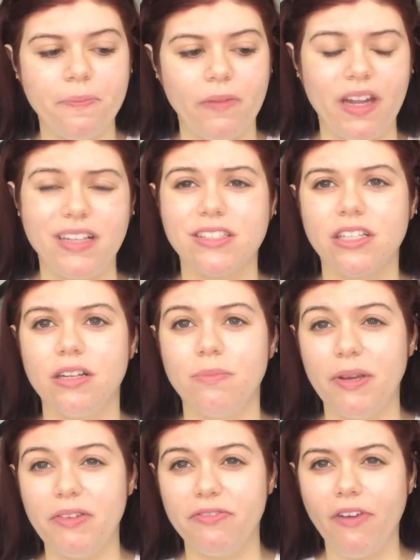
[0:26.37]
And it's going to
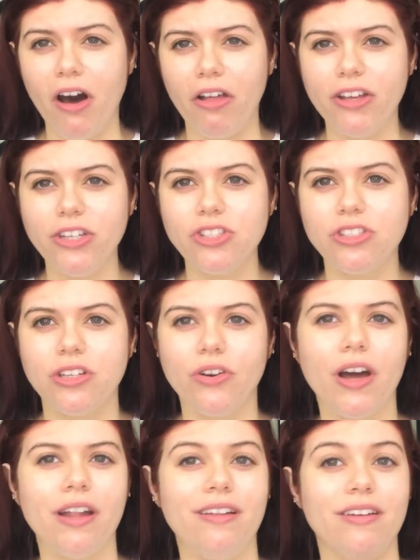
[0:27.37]
be fallish, so
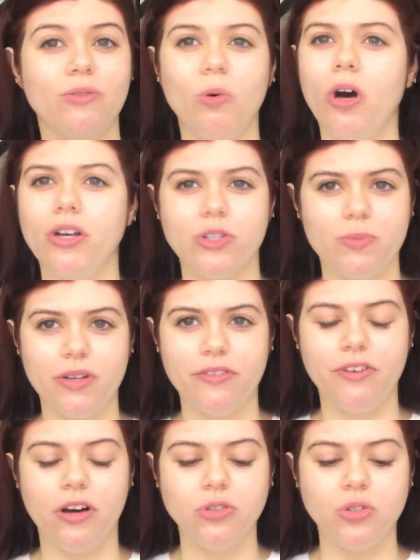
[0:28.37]
it will also be a
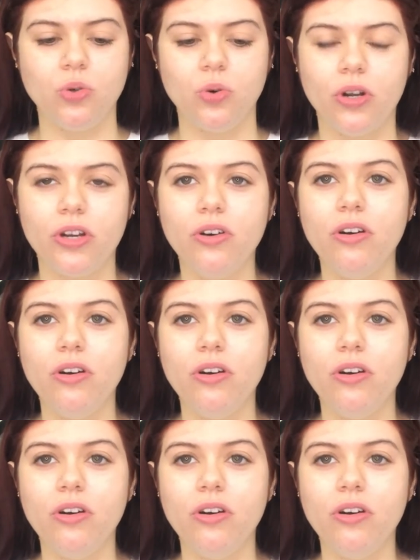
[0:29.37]
fall tutorial,